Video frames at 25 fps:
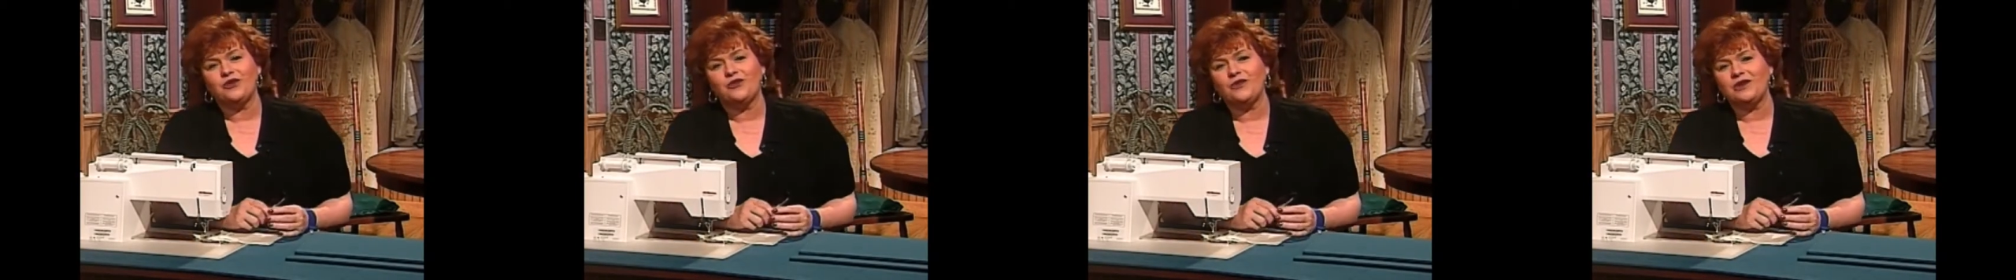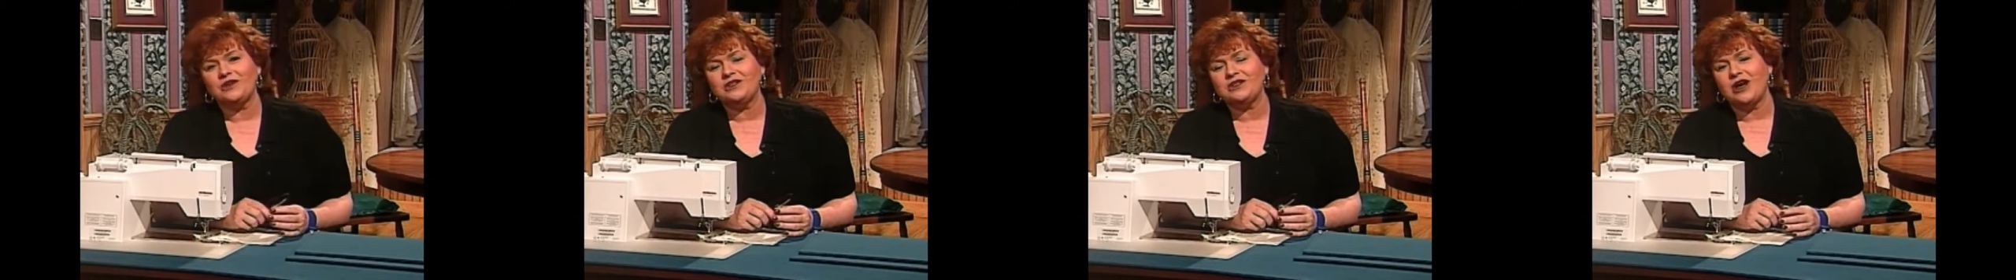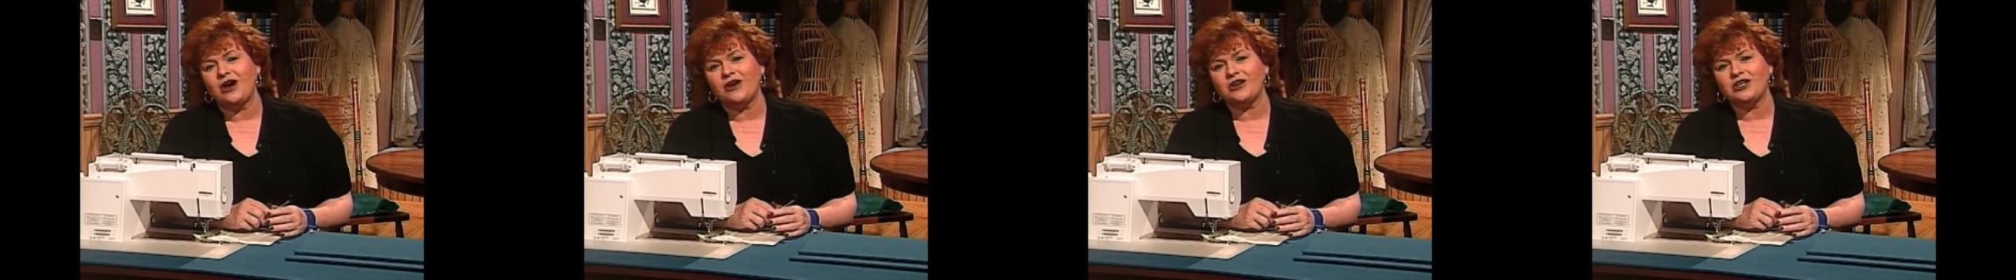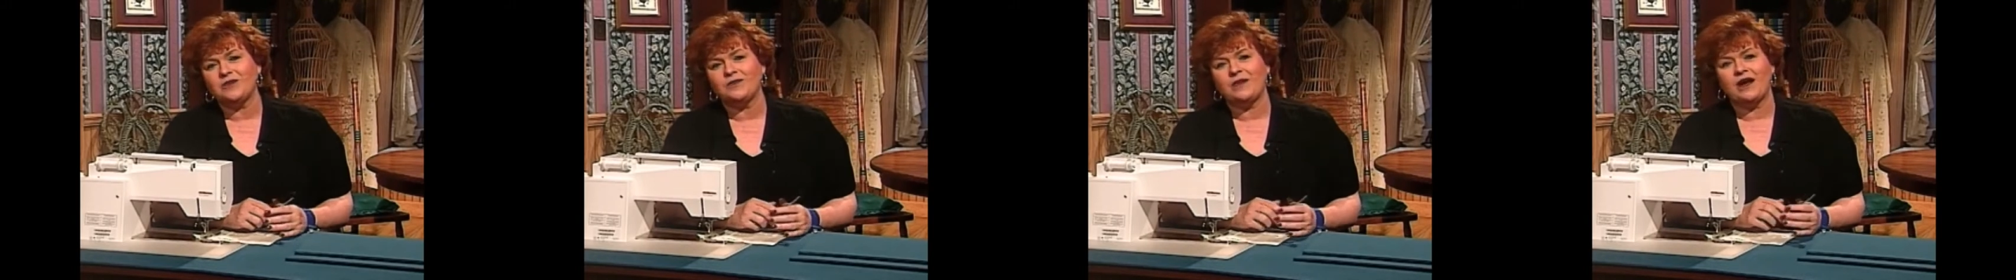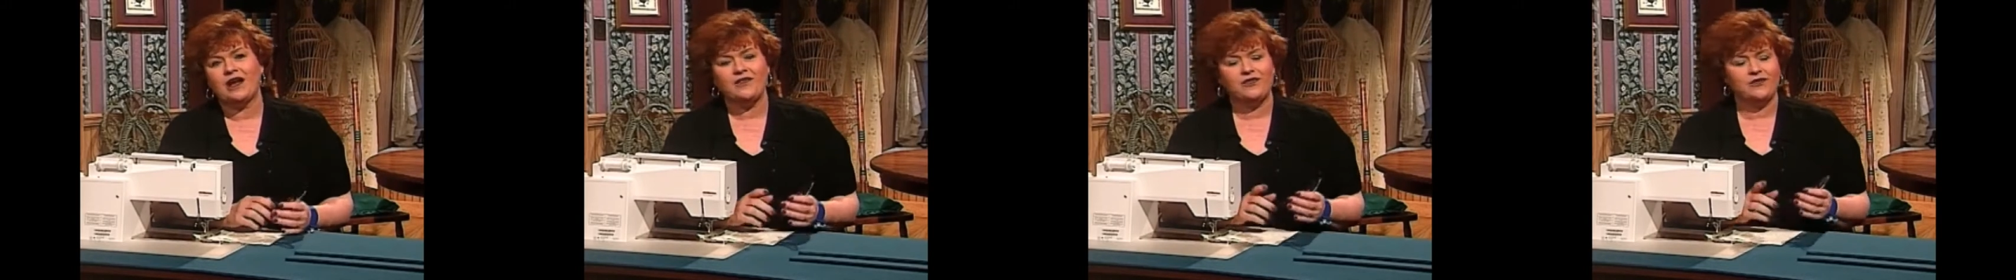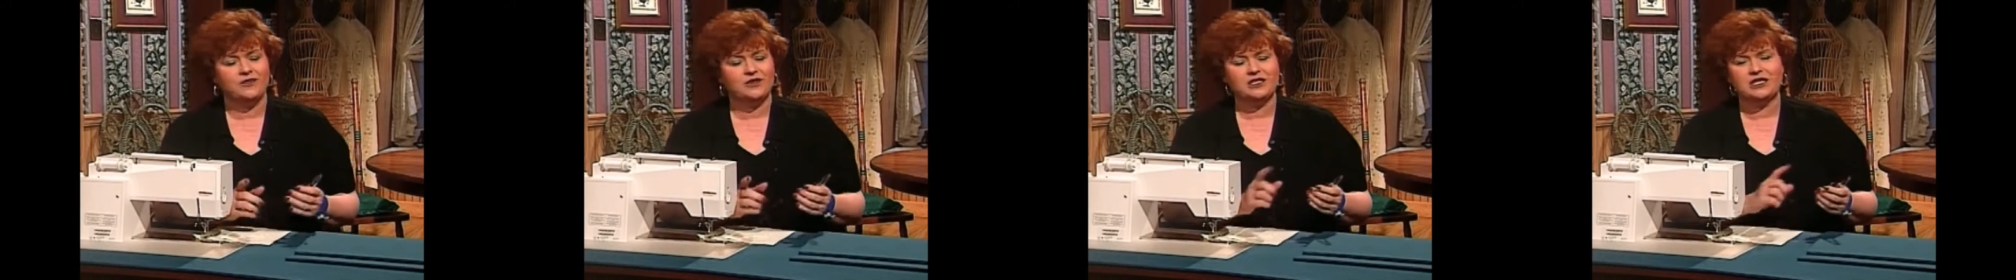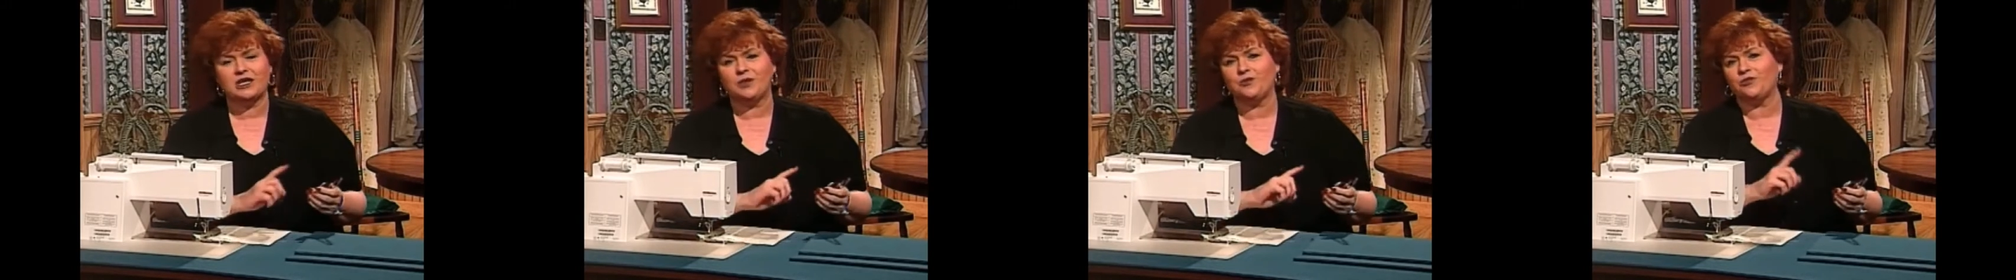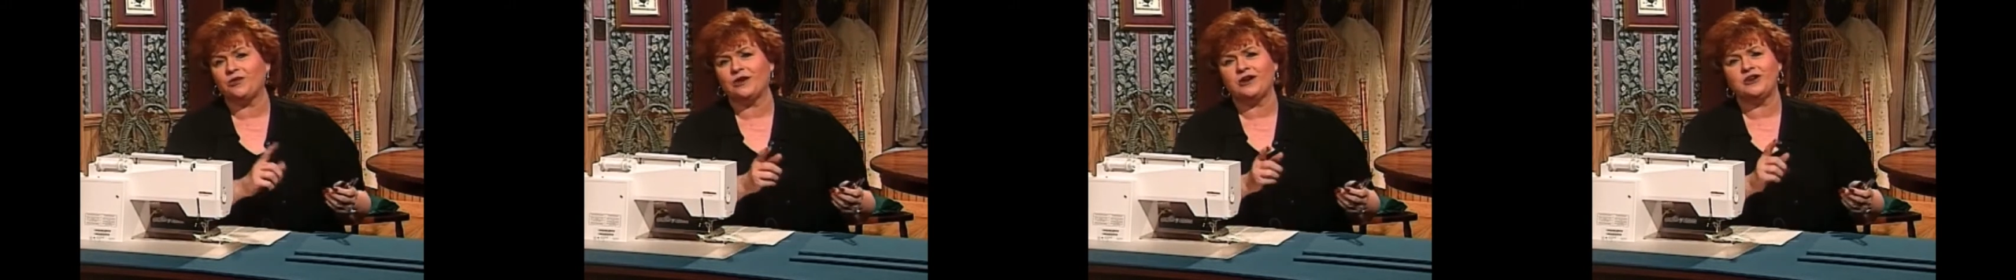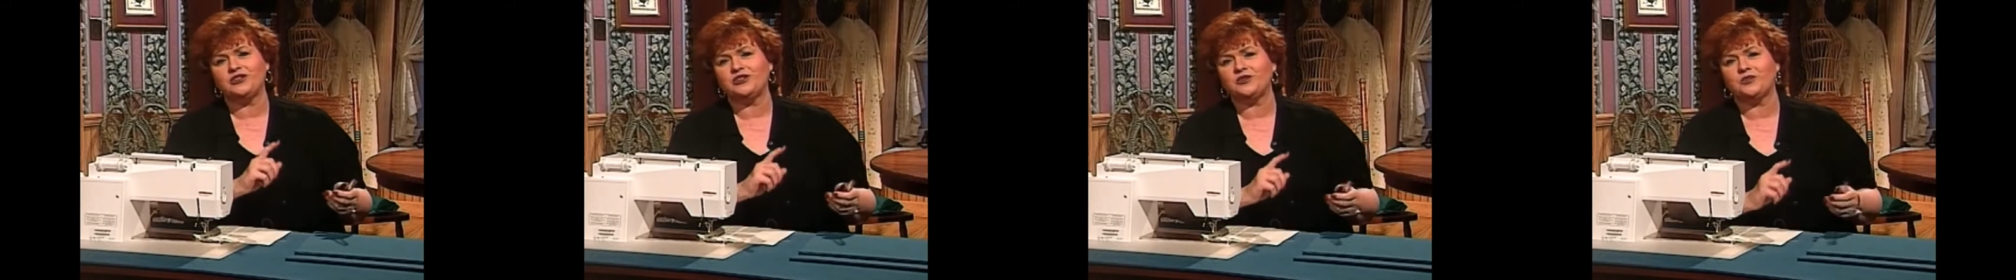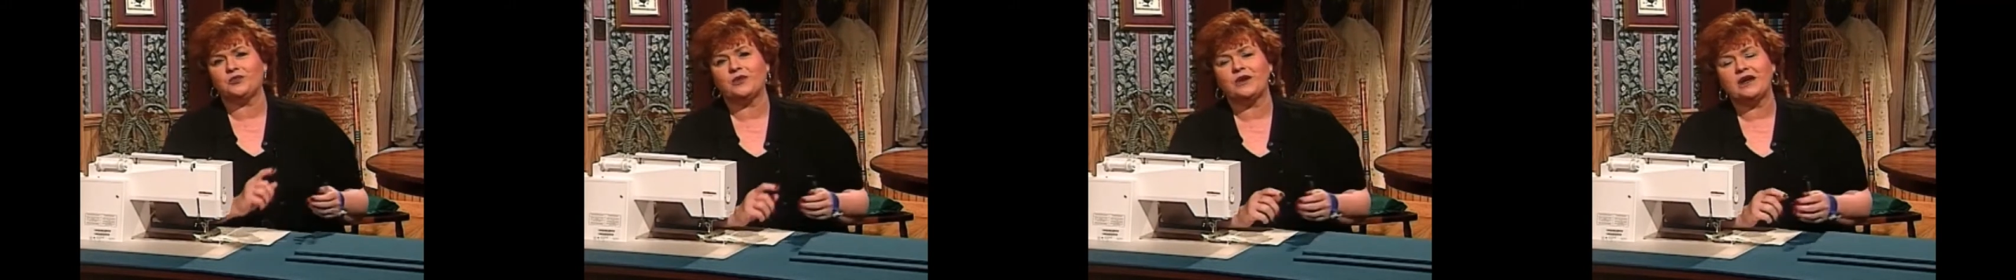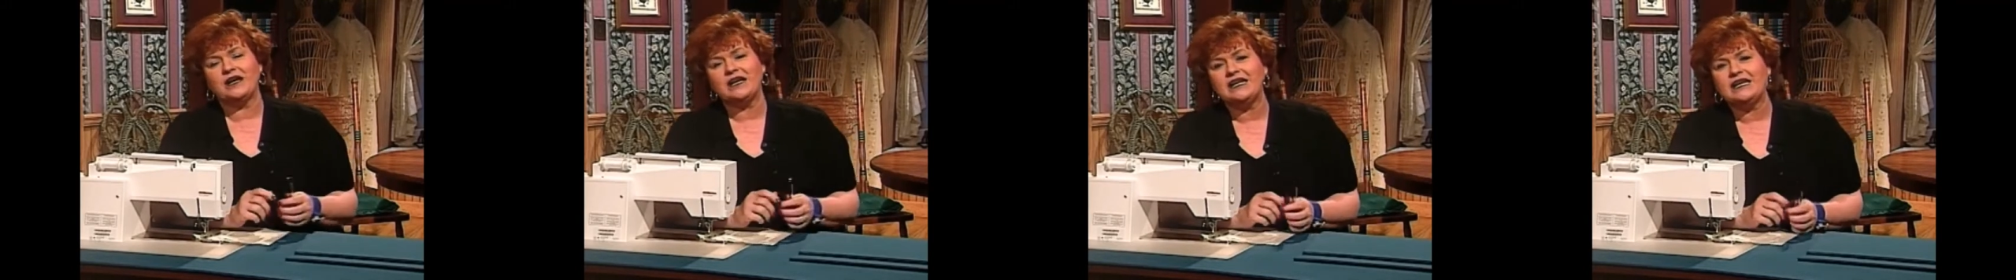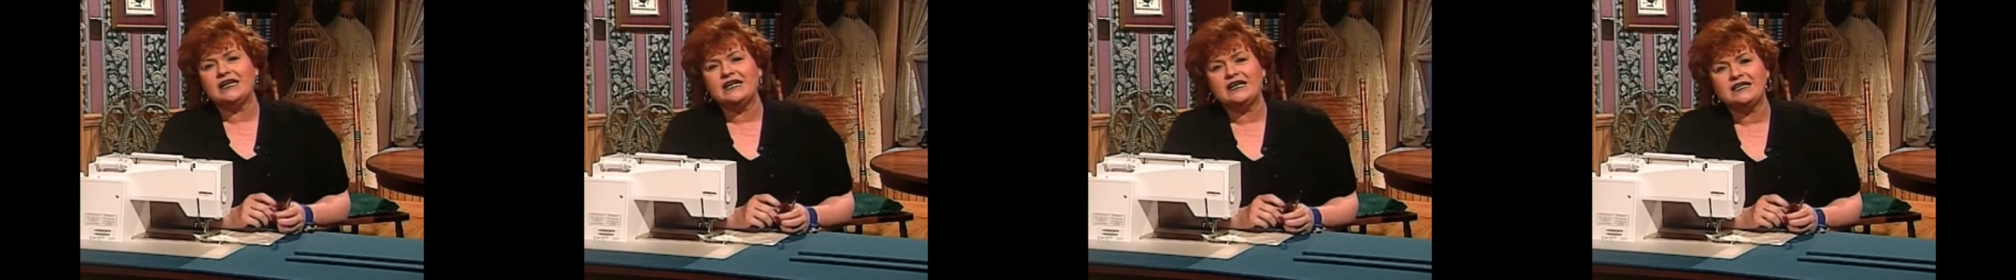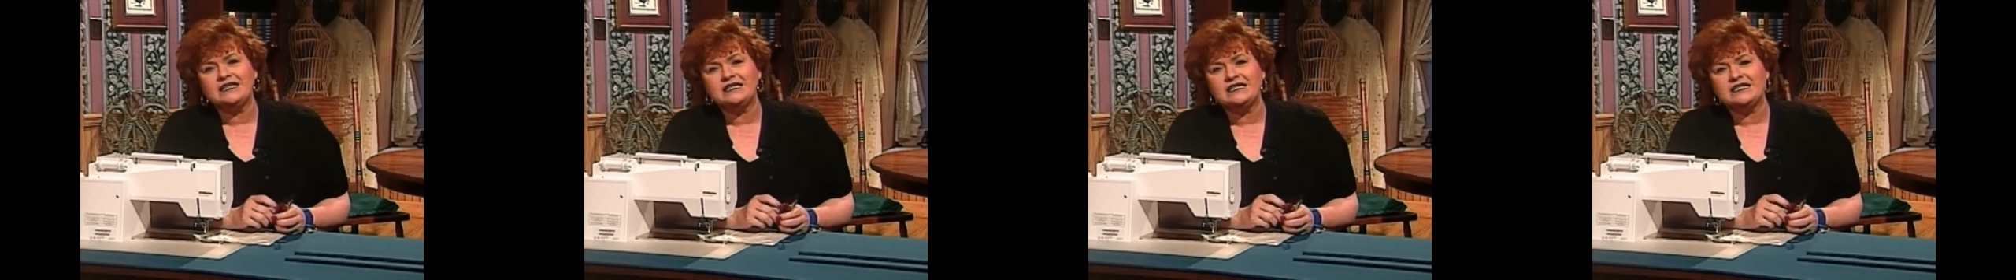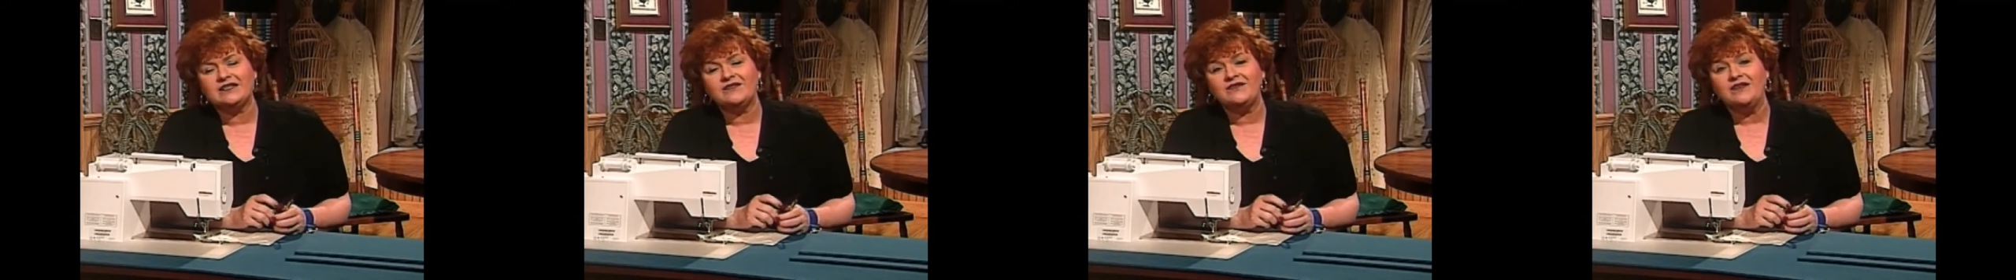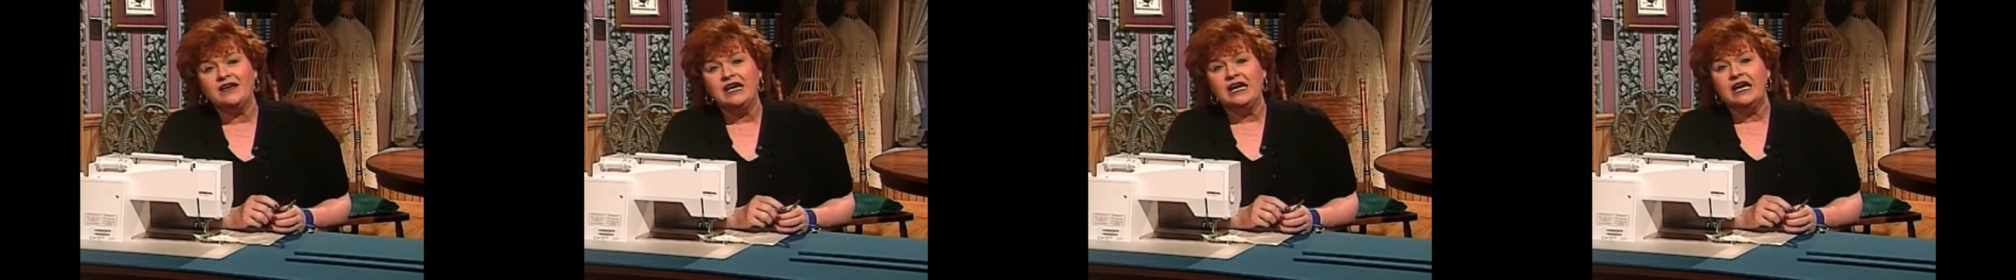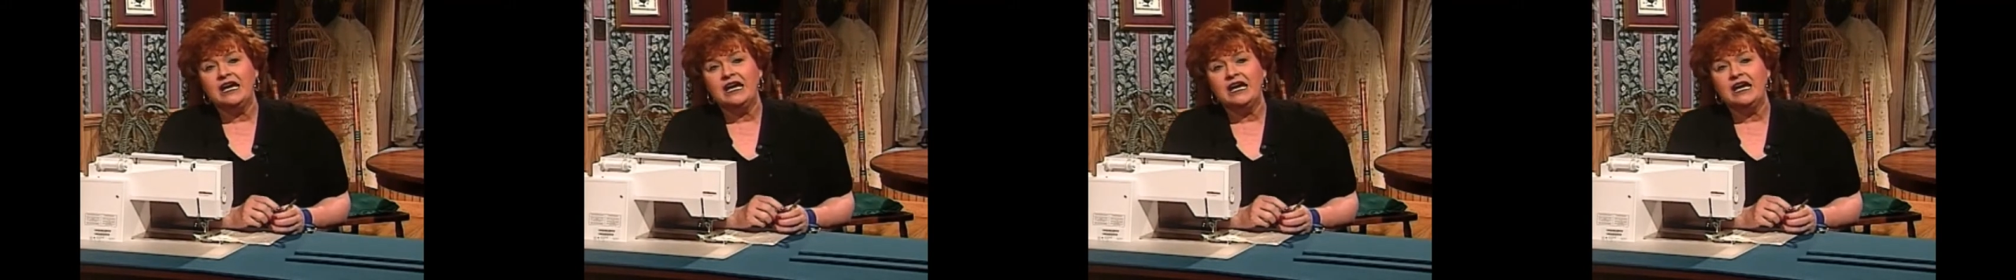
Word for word: We talked about the temporary spray adhesive.